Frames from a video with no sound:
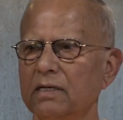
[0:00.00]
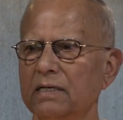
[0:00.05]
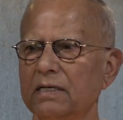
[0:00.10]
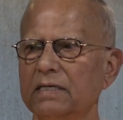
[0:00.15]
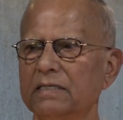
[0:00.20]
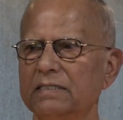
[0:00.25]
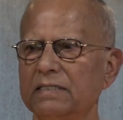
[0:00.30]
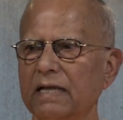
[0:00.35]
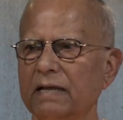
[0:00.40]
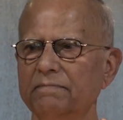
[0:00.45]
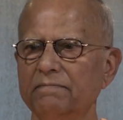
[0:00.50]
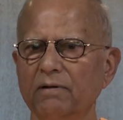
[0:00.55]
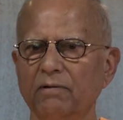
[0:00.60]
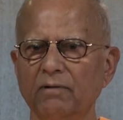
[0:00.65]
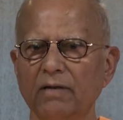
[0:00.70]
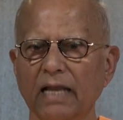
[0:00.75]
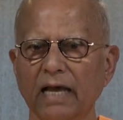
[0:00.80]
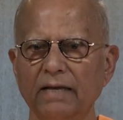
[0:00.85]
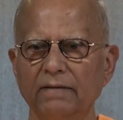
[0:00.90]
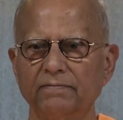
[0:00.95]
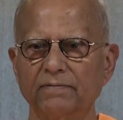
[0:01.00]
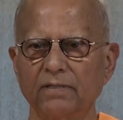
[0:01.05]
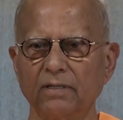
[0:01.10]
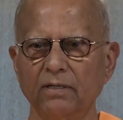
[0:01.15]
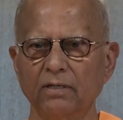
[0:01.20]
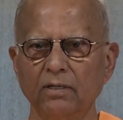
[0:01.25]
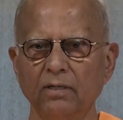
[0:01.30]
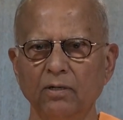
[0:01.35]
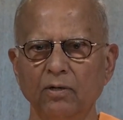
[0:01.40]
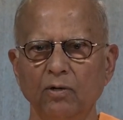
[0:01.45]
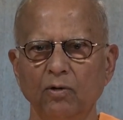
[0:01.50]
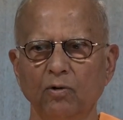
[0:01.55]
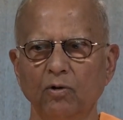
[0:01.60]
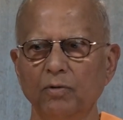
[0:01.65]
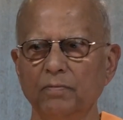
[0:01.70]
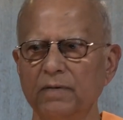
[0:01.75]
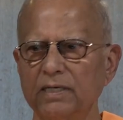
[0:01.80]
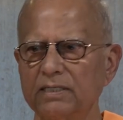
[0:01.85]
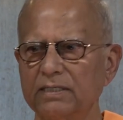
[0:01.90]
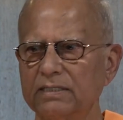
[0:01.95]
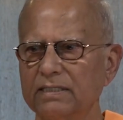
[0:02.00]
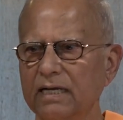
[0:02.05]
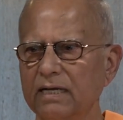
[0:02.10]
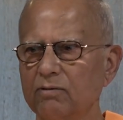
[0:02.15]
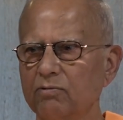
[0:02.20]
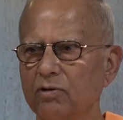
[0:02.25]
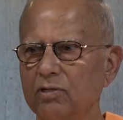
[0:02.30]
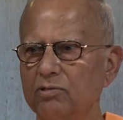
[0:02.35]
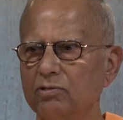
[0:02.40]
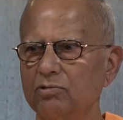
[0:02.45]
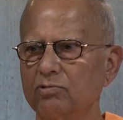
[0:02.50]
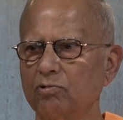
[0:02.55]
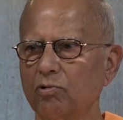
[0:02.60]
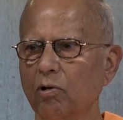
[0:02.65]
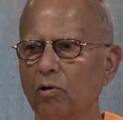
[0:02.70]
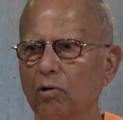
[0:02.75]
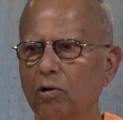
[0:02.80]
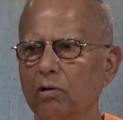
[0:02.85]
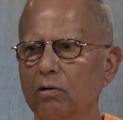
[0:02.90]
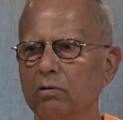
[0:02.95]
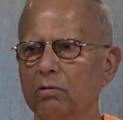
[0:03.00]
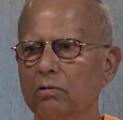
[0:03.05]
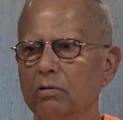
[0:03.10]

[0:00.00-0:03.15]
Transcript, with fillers: He saved our lives. We must check what is wrong.